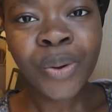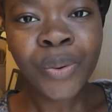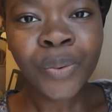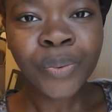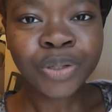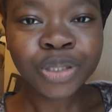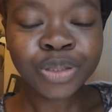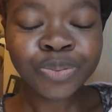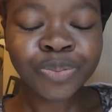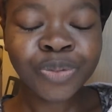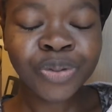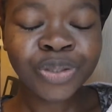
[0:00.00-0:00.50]

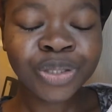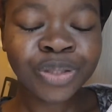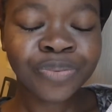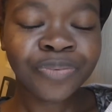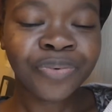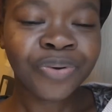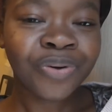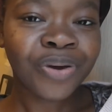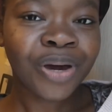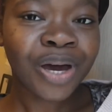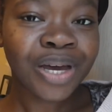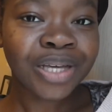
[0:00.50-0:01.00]
which most
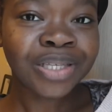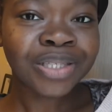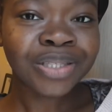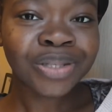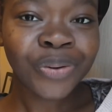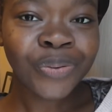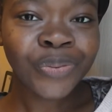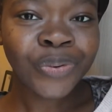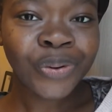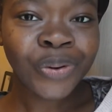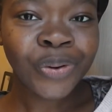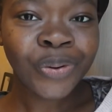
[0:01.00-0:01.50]
of you guys
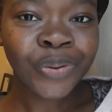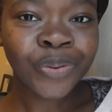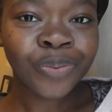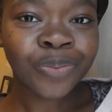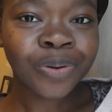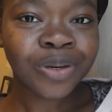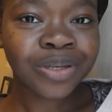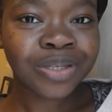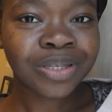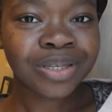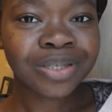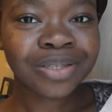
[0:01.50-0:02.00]
don't know
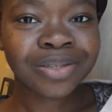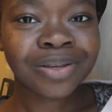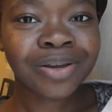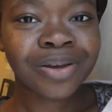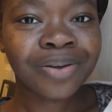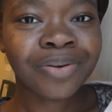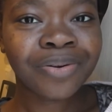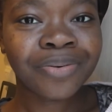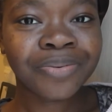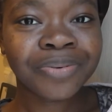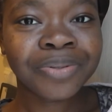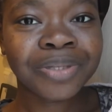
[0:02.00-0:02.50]
because I
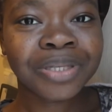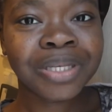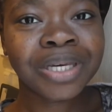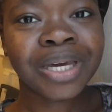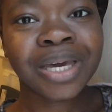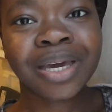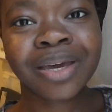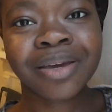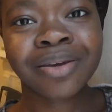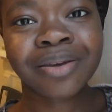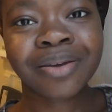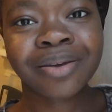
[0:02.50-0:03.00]
started off
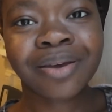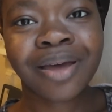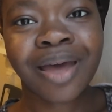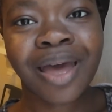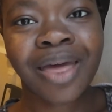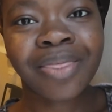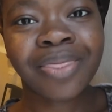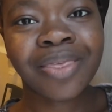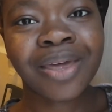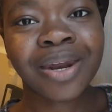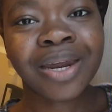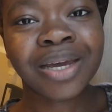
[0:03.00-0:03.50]
singing
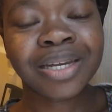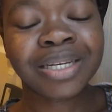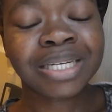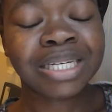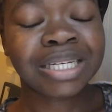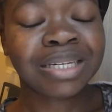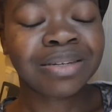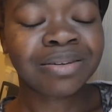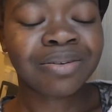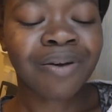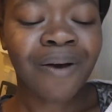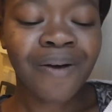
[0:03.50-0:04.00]
and then I
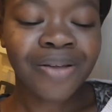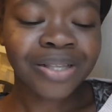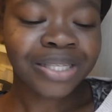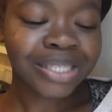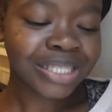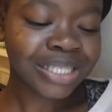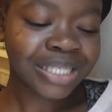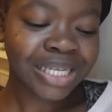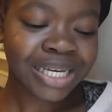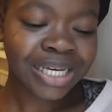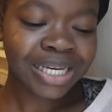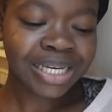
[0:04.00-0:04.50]
did
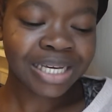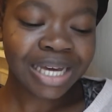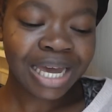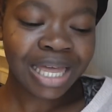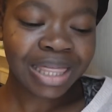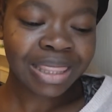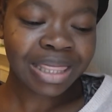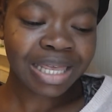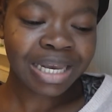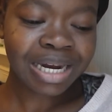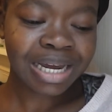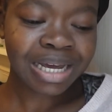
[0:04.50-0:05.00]
dancing
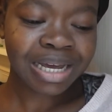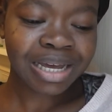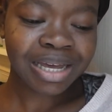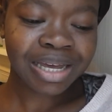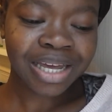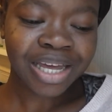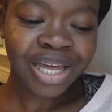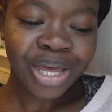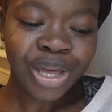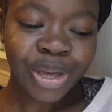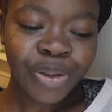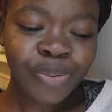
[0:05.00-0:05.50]
and then
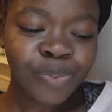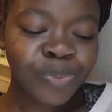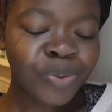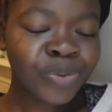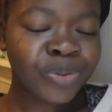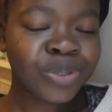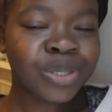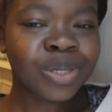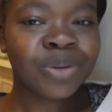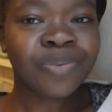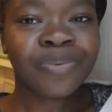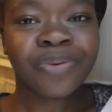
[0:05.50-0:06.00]
I
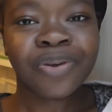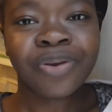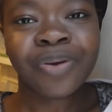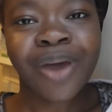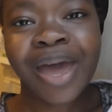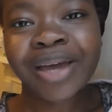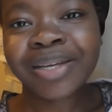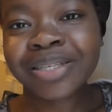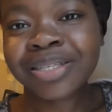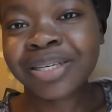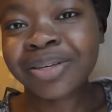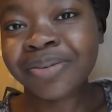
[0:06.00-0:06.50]
posted a few
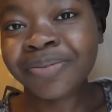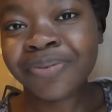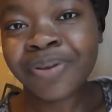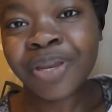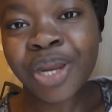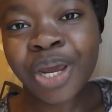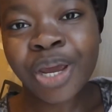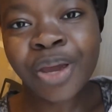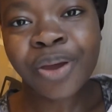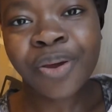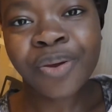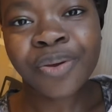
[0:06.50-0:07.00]
acting
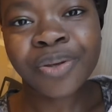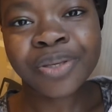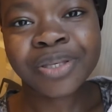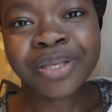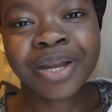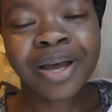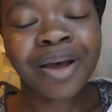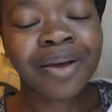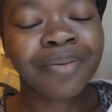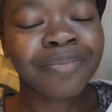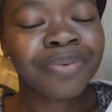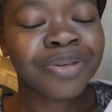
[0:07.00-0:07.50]
videos
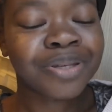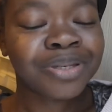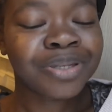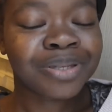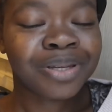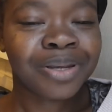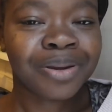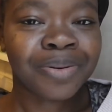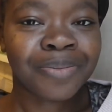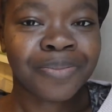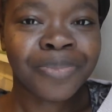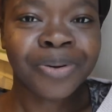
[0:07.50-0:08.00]
and I've just
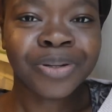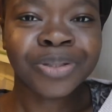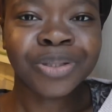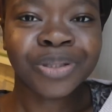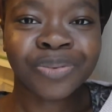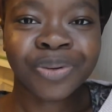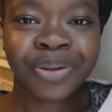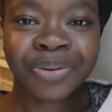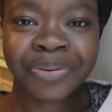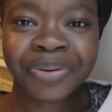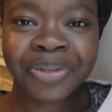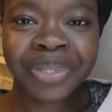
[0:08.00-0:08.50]
done a bunch
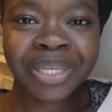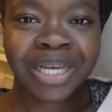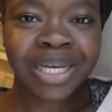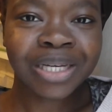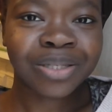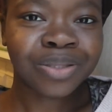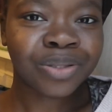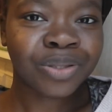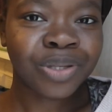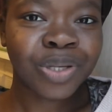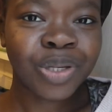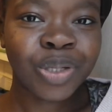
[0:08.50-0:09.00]
of different
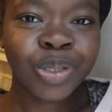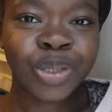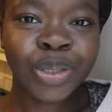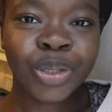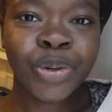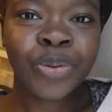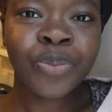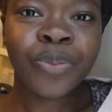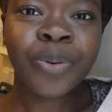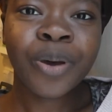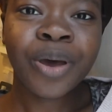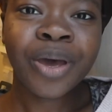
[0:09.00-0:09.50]
things on
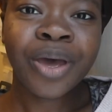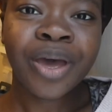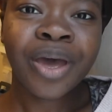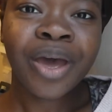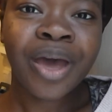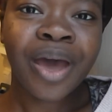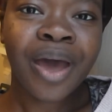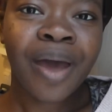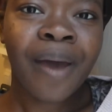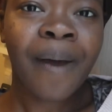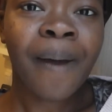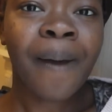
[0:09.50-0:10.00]
YouTube,
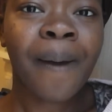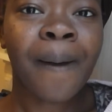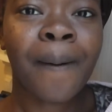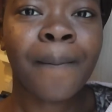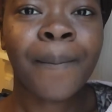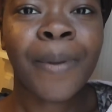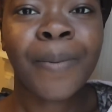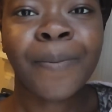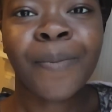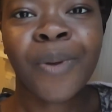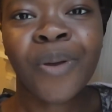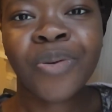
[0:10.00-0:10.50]

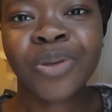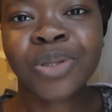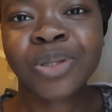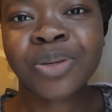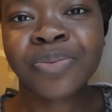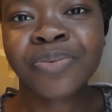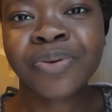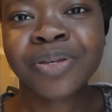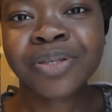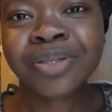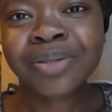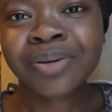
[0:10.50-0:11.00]
and most
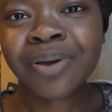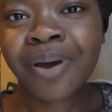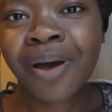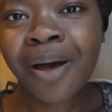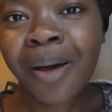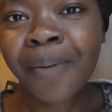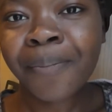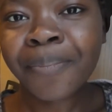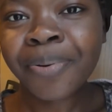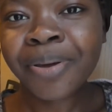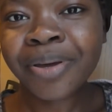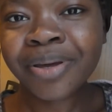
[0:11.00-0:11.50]
of it's
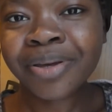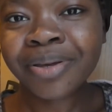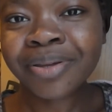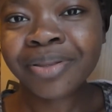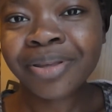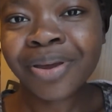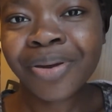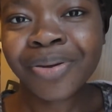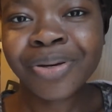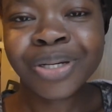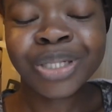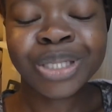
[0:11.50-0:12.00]
not
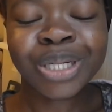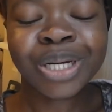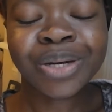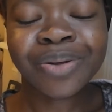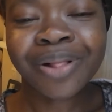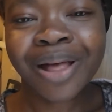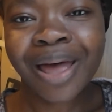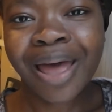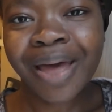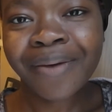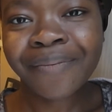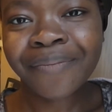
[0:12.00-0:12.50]
up. The only
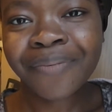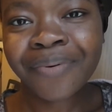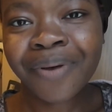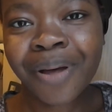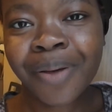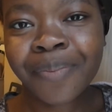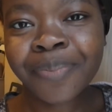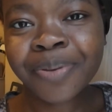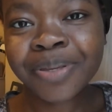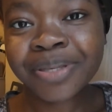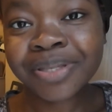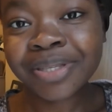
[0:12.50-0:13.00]
channel I have
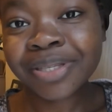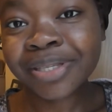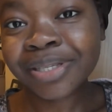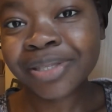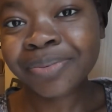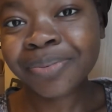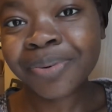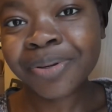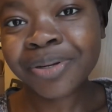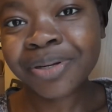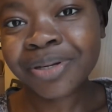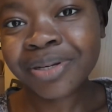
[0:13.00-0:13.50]
up is
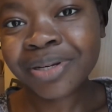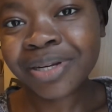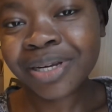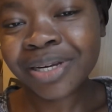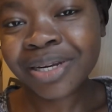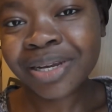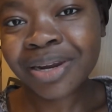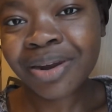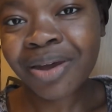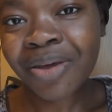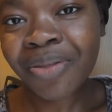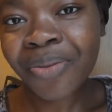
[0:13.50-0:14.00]
this one
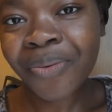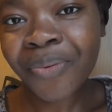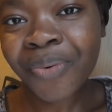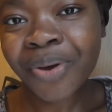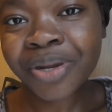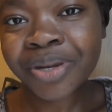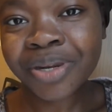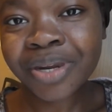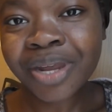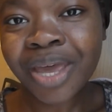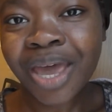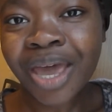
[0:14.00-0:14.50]
and another
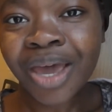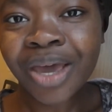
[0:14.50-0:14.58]
one.